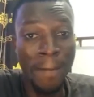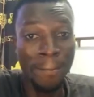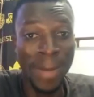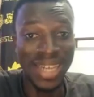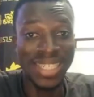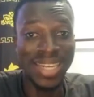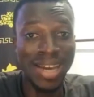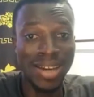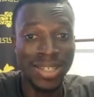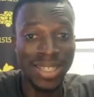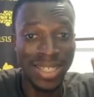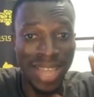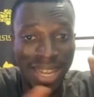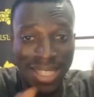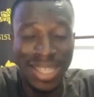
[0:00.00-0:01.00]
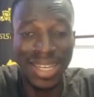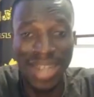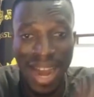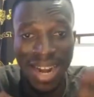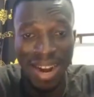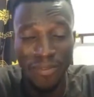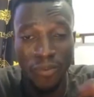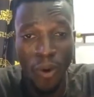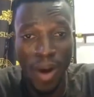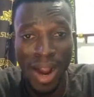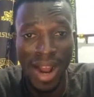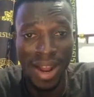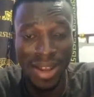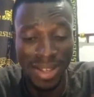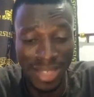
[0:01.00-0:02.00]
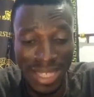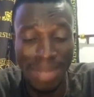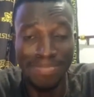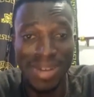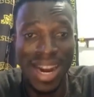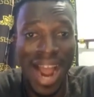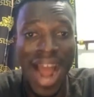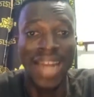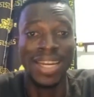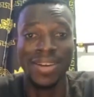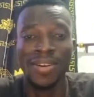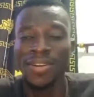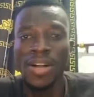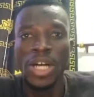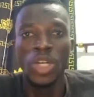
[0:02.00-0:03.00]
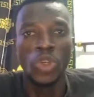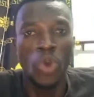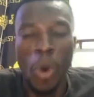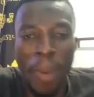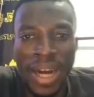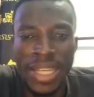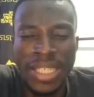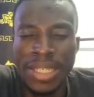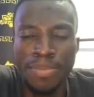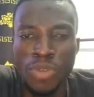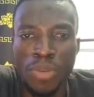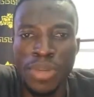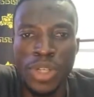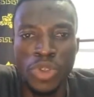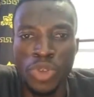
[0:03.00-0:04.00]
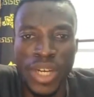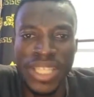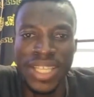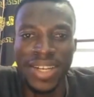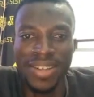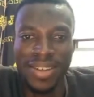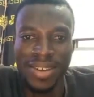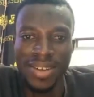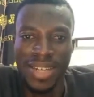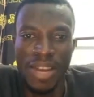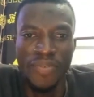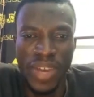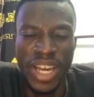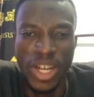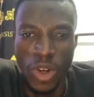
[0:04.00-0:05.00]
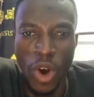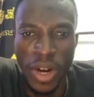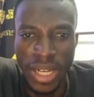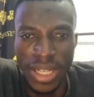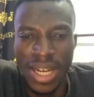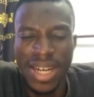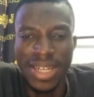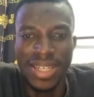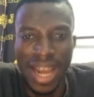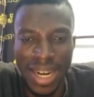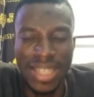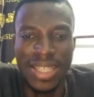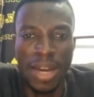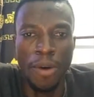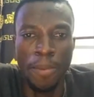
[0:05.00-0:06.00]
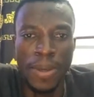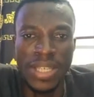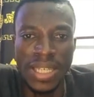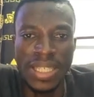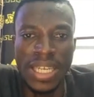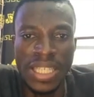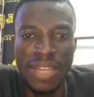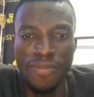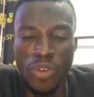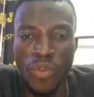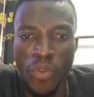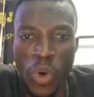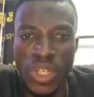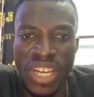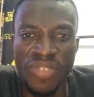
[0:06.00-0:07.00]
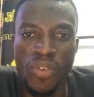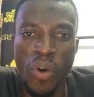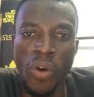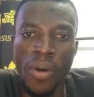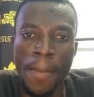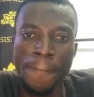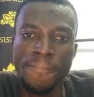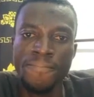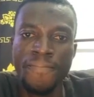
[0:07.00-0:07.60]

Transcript: But the shati Ghana for SIM card, no, nobody seemed to be interested. They've ignored it. That is the representative you voted for.